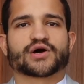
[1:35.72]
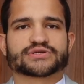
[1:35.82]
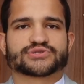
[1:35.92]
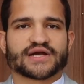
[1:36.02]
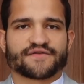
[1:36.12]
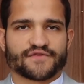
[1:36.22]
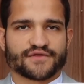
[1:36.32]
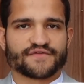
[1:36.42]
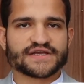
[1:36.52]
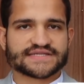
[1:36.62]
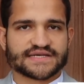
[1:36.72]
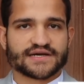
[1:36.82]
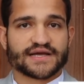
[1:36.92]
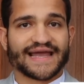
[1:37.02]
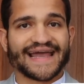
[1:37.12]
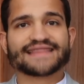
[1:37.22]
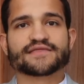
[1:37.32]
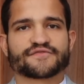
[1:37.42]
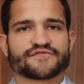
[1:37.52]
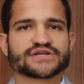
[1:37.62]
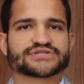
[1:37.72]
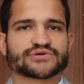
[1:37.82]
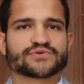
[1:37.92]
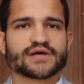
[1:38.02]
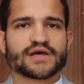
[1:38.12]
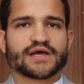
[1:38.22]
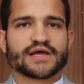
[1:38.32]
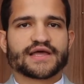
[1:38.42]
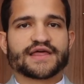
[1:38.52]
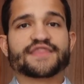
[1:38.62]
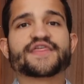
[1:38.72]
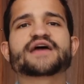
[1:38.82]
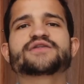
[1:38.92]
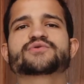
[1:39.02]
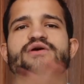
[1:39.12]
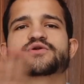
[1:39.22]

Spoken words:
contract for the visa and the Freezone, then you